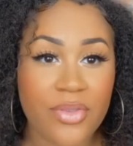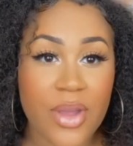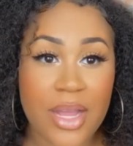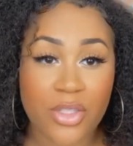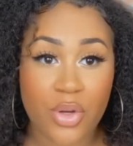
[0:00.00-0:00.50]
If
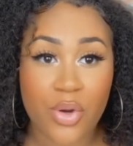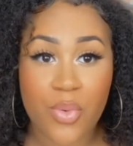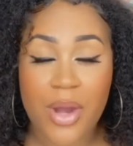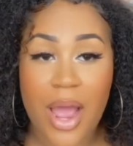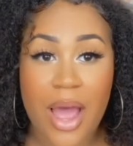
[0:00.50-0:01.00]
you guys don't
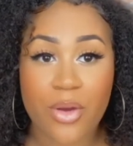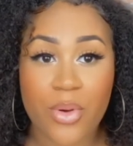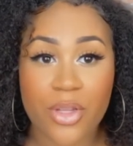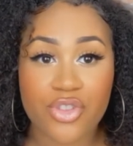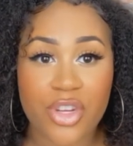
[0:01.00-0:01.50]
know what a hot
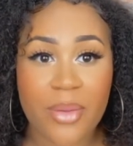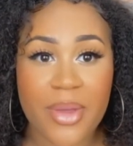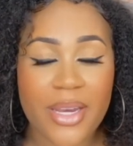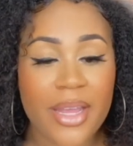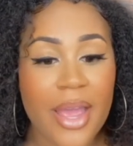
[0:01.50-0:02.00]
oil
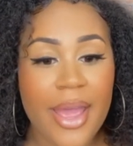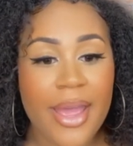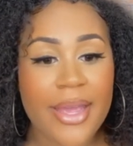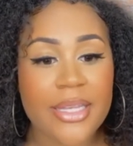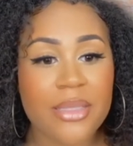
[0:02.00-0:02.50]

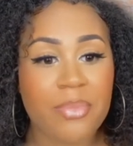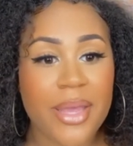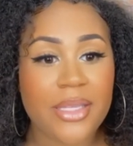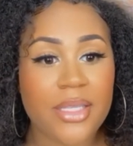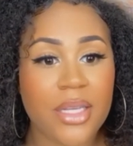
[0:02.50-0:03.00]
treatment is,
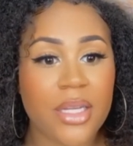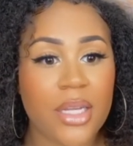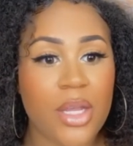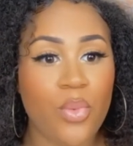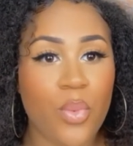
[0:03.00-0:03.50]

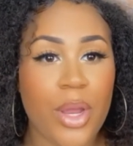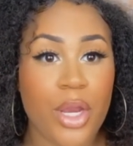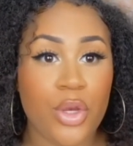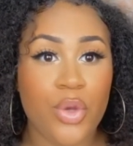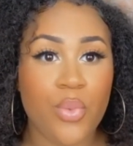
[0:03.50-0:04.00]
basically
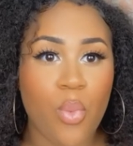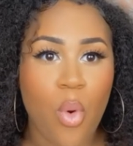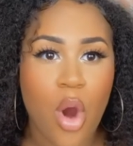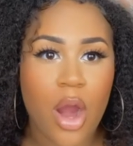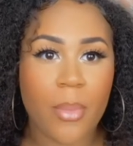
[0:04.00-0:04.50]
when you
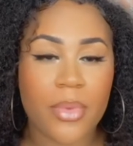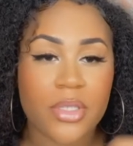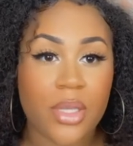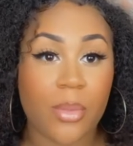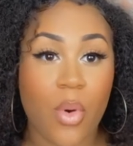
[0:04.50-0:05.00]

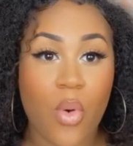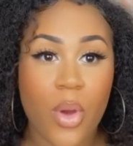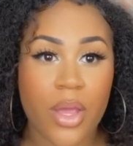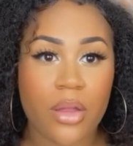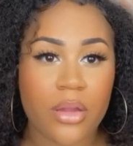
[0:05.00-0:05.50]
warm some
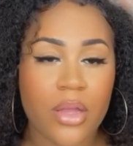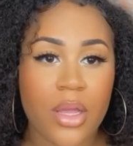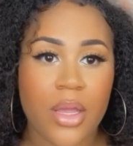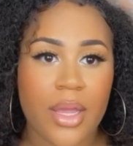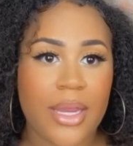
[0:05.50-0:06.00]
oil,
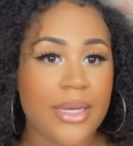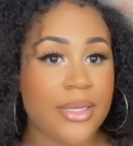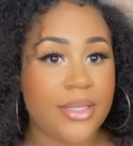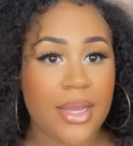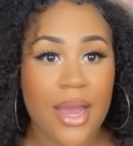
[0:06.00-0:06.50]
it
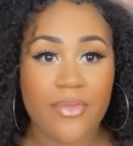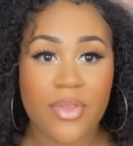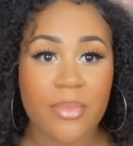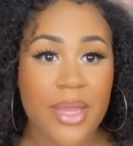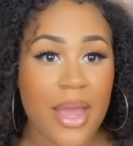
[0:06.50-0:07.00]
doesn't have
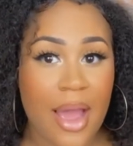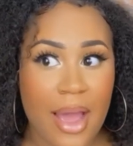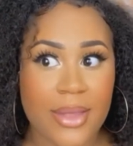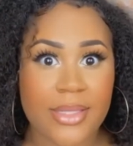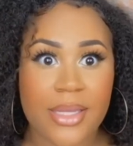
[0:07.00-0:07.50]
to be
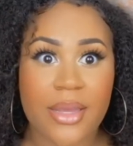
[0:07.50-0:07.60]
hot.